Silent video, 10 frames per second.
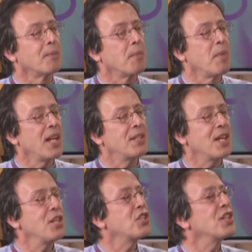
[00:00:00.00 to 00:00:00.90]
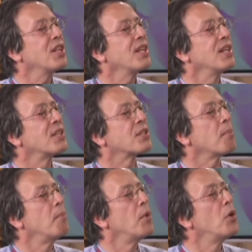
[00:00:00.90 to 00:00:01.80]
Meditation is
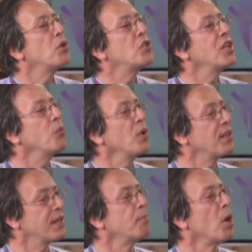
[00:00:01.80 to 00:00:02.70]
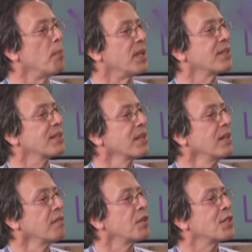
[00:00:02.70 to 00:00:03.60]
merging with the moment.
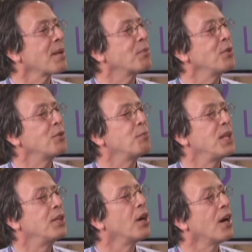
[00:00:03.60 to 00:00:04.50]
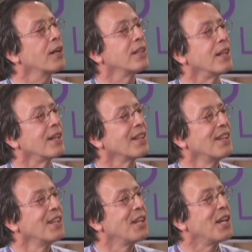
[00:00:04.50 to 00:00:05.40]
For example, you could be gardening,
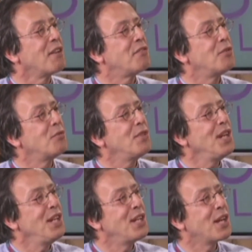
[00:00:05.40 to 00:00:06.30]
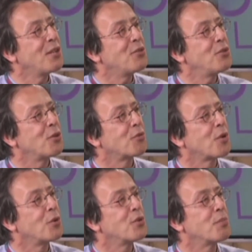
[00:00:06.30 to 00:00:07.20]
and if you really get into your
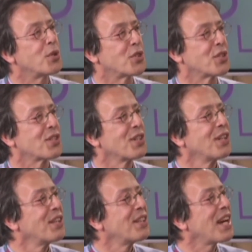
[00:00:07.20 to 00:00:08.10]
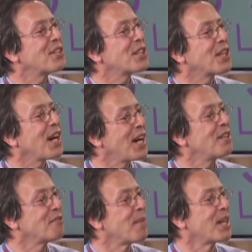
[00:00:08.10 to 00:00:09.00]
rose bushes, that's a
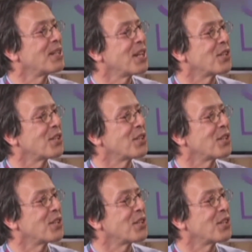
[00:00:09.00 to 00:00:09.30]
kind of meditation.